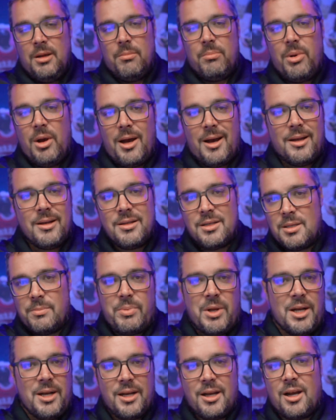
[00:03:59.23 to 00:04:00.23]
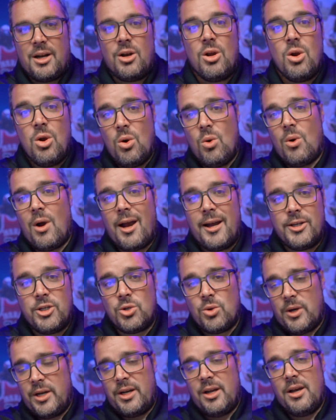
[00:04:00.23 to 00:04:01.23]
But depending who I
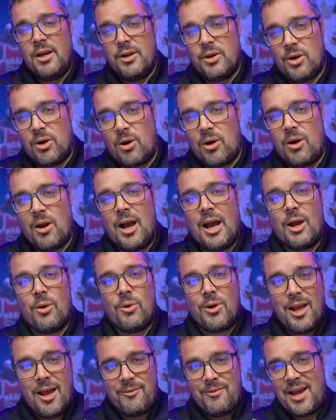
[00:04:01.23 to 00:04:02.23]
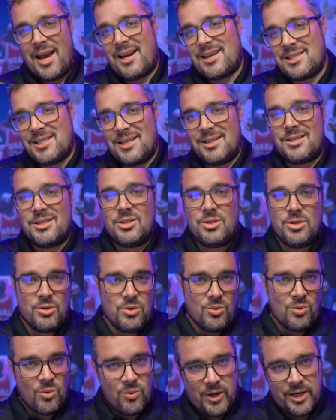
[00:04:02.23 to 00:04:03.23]
joined under, I would have access
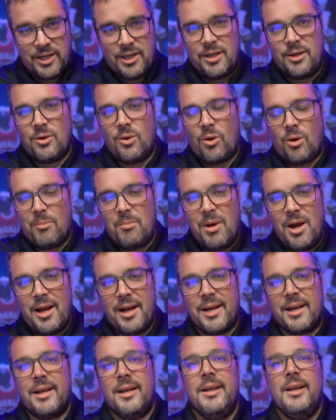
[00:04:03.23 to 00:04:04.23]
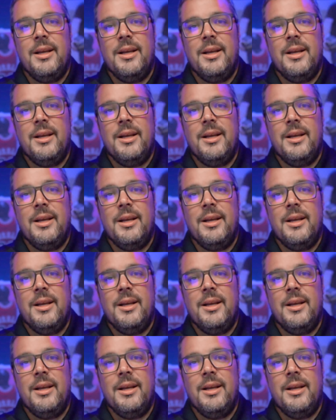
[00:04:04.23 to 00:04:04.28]
to Ricky or Mike.